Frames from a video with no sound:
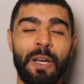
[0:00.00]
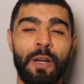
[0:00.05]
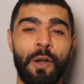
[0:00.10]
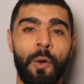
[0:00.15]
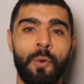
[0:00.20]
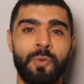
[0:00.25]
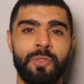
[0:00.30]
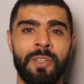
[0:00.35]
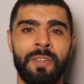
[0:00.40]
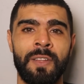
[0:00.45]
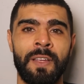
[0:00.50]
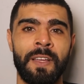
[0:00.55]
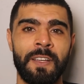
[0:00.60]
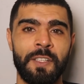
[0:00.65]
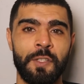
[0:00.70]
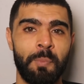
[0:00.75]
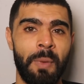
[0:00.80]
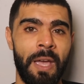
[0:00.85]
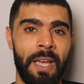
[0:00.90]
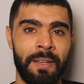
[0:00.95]
closer than
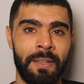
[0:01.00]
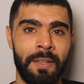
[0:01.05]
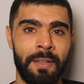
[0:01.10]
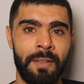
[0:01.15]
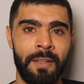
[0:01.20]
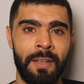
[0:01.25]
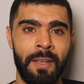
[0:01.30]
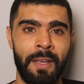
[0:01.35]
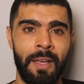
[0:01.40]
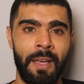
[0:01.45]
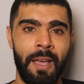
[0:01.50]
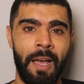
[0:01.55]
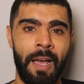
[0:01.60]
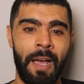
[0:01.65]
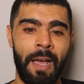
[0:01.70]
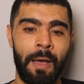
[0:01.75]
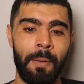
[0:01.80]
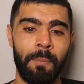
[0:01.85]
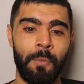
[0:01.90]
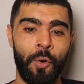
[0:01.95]
expected,
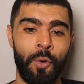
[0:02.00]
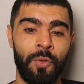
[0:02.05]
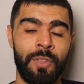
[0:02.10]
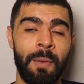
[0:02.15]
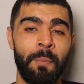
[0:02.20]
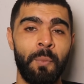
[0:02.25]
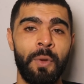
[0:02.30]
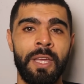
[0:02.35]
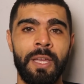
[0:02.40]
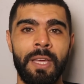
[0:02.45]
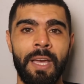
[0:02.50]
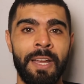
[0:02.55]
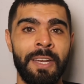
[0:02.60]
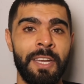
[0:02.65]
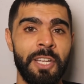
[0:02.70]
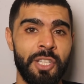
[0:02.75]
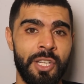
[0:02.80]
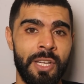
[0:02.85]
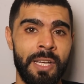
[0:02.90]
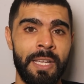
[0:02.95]
or than we
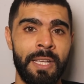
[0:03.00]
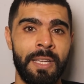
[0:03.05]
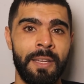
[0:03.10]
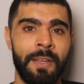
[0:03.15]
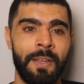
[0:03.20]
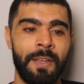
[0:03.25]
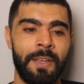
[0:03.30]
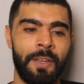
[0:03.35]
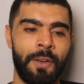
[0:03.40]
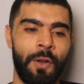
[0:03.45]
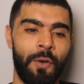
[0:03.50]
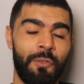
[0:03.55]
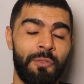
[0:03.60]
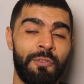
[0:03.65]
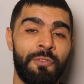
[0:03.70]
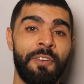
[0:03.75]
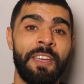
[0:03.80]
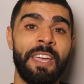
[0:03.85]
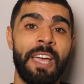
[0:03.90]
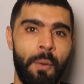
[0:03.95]
initially
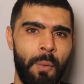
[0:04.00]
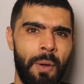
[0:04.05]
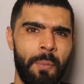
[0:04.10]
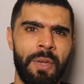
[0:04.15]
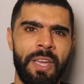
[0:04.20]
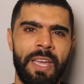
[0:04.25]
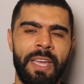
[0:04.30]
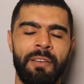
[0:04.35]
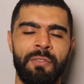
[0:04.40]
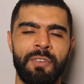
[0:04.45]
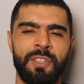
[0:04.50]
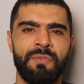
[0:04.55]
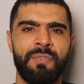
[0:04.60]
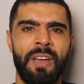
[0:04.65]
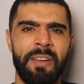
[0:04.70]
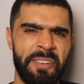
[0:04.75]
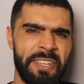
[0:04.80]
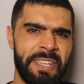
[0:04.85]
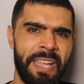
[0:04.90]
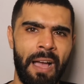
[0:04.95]
fear when we hear he's
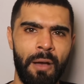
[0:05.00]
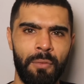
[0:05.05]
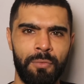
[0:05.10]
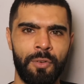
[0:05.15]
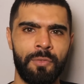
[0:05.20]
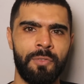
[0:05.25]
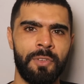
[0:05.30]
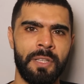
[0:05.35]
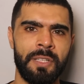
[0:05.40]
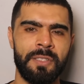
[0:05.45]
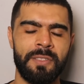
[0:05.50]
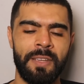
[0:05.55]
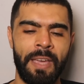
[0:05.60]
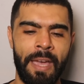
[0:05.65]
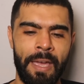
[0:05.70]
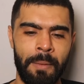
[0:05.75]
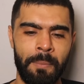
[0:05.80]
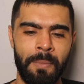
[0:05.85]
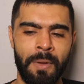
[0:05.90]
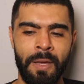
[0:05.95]
very doubtful for this
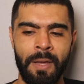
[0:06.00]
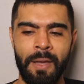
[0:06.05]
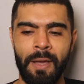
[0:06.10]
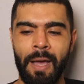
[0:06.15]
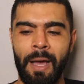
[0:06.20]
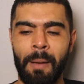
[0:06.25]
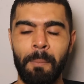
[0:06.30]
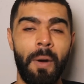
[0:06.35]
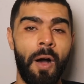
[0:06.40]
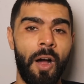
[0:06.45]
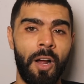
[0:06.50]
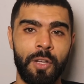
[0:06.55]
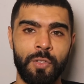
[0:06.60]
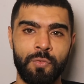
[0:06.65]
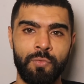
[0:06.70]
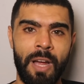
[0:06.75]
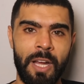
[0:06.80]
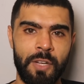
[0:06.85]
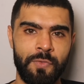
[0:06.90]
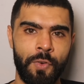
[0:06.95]
game. And
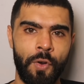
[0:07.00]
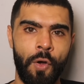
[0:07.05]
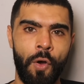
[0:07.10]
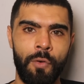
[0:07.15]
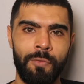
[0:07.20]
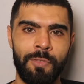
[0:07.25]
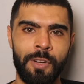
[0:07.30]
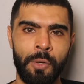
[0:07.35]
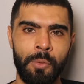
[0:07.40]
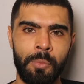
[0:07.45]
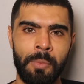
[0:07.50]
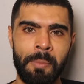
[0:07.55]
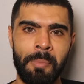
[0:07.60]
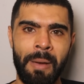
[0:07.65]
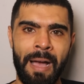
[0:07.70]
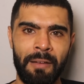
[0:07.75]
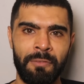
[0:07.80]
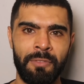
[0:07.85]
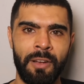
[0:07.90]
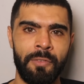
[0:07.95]
Marcus Rashford hopefully will be
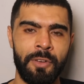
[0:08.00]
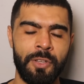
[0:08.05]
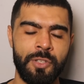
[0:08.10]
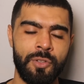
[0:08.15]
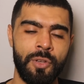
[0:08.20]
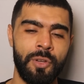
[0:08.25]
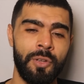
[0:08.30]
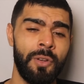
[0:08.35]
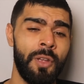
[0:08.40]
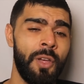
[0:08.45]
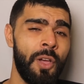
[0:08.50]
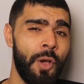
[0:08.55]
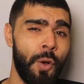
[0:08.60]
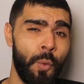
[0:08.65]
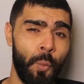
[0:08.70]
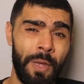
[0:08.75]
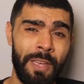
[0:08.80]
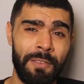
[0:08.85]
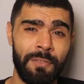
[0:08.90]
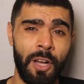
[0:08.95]
back very soon.
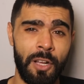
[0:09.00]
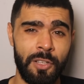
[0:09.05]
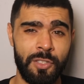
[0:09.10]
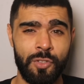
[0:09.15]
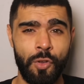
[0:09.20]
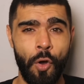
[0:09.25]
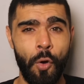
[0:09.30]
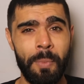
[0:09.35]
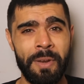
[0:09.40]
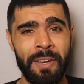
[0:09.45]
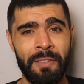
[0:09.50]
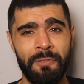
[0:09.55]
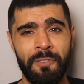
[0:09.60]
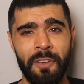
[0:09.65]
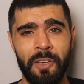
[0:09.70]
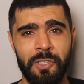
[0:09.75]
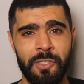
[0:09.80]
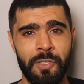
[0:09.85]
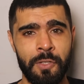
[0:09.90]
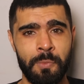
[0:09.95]
We have got so many
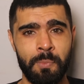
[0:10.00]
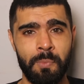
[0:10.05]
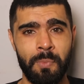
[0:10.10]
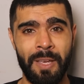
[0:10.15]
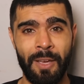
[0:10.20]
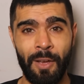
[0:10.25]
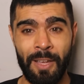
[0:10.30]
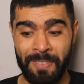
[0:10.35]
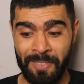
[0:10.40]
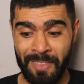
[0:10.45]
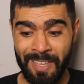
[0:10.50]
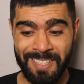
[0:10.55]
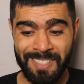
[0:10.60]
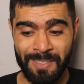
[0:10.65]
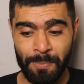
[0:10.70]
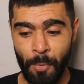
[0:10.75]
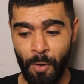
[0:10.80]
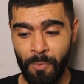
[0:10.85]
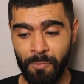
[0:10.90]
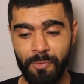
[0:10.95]
fixtures
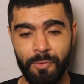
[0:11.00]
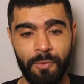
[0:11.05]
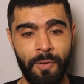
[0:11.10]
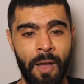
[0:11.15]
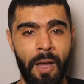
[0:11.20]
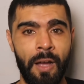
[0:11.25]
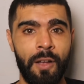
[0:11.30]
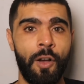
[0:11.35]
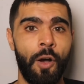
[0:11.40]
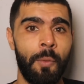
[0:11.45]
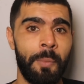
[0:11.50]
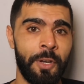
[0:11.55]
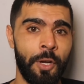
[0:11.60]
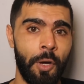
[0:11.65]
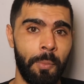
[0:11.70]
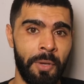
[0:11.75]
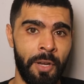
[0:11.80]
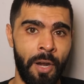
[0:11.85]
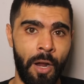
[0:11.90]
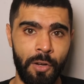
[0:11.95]
this month coming
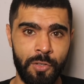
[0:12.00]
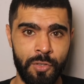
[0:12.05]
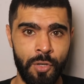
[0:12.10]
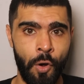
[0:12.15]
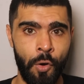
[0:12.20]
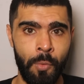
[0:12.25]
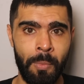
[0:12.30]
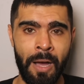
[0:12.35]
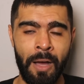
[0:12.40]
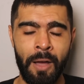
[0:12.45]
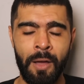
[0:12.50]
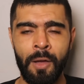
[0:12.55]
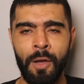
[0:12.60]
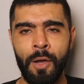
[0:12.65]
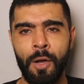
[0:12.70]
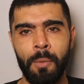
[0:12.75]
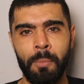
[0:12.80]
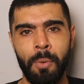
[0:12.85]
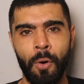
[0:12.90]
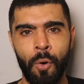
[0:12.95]
up in October,
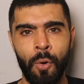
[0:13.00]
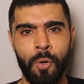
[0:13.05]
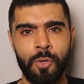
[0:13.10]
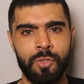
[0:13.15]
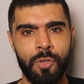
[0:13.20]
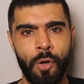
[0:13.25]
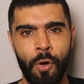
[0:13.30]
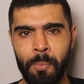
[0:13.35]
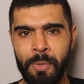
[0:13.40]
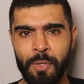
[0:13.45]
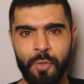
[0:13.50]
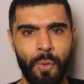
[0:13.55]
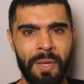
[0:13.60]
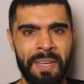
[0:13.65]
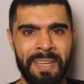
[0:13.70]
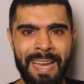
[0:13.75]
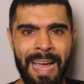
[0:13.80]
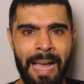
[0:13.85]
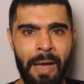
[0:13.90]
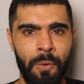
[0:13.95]
but also
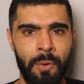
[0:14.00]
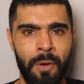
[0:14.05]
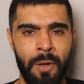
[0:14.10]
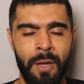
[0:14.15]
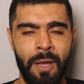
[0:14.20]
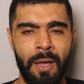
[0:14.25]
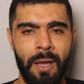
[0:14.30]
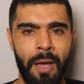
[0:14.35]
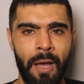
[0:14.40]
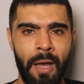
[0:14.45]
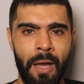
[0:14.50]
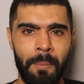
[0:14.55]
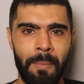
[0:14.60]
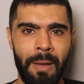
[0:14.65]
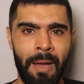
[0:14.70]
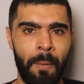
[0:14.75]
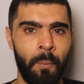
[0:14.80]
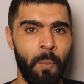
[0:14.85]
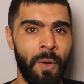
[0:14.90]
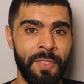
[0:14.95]
between now
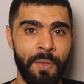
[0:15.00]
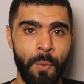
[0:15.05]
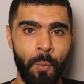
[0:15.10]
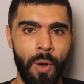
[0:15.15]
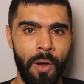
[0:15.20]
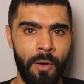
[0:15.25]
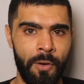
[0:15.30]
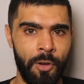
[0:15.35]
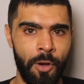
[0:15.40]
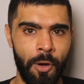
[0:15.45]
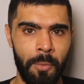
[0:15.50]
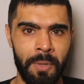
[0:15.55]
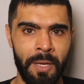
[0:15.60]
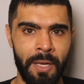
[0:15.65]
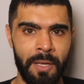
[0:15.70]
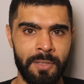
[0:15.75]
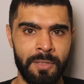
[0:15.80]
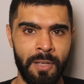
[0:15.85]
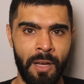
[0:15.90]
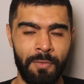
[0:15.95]
and when the World Cup
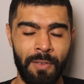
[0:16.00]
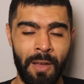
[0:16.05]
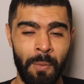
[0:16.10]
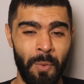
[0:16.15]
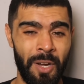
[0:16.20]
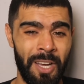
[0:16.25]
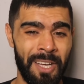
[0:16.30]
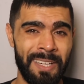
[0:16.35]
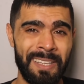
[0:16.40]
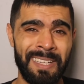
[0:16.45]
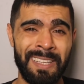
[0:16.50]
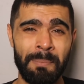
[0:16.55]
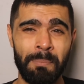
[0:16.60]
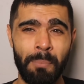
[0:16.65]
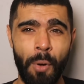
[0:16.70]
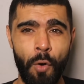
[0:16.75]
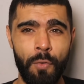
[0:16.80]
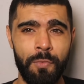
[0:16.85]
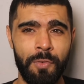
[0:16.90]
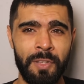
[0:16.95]
kicks off. And we're going to need
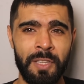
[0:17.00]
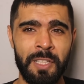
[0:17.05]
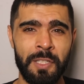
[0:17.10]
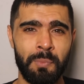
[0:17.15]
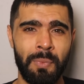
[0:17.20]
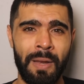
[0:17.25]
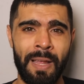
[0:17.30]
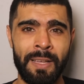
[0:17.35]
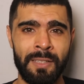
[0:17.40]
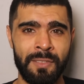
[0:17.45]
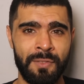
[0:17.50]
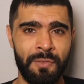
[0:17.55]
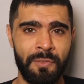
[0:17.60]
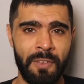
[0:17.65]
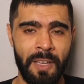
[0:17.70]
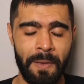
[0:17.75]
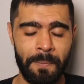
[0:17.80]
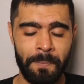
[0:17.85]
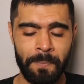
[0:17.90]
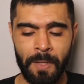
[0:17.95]
both of these players
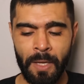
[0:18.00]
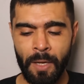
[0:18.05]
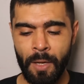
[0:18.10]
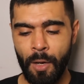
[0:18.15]
fit.